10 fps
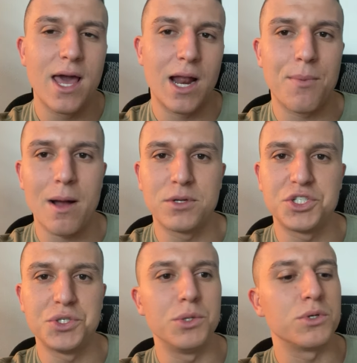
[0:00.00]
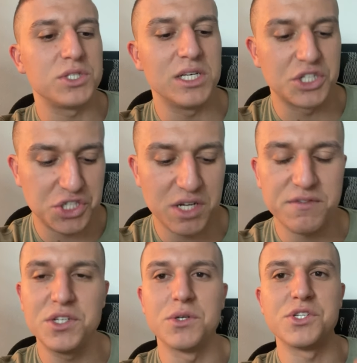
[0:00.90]
I promise you, you'll see a
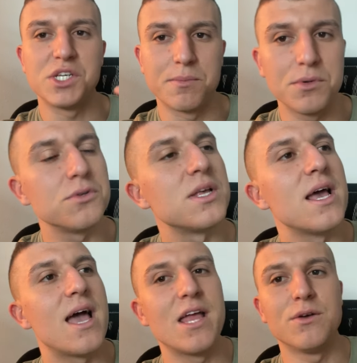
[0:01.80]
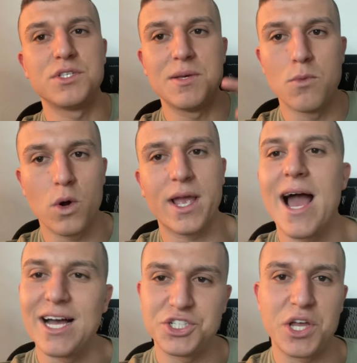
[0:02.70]
shift, you'll see a boost, and you'll see more
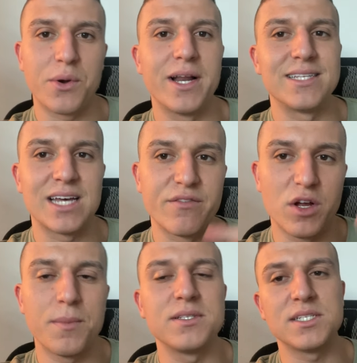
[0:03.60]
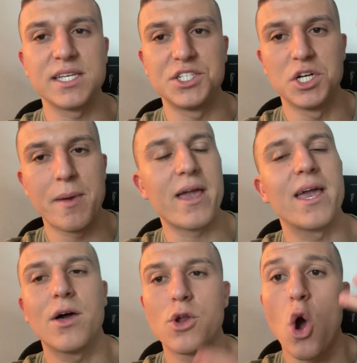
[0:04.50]
cash generated inside of your business into your bank account.